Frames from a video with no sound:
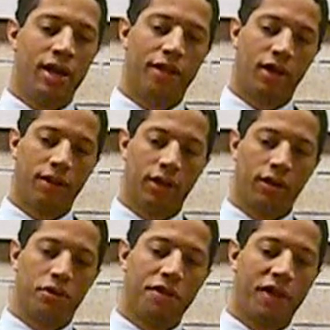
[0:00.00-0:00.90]
Now the
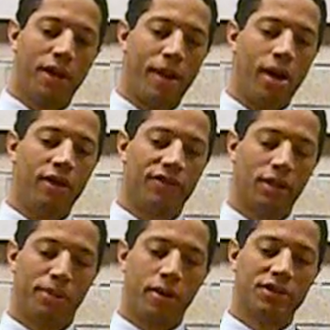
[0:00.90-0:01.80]
cool thing about it
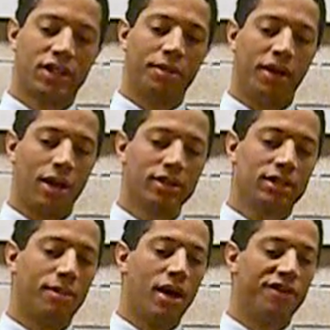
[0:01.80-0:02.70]
is the portals could be
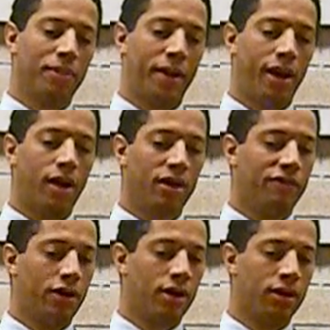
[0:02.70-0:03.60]
customized depending on
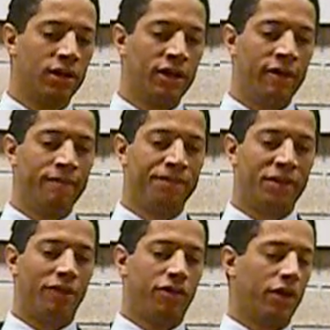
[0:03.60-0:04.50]
if you're
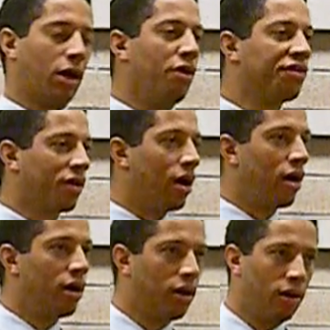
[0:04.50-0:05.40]
the Coast
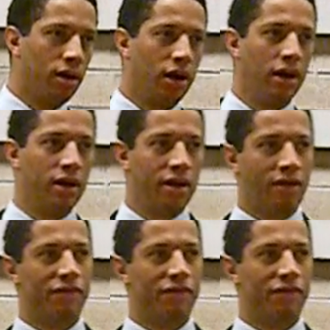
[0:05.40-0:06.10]
Guard or a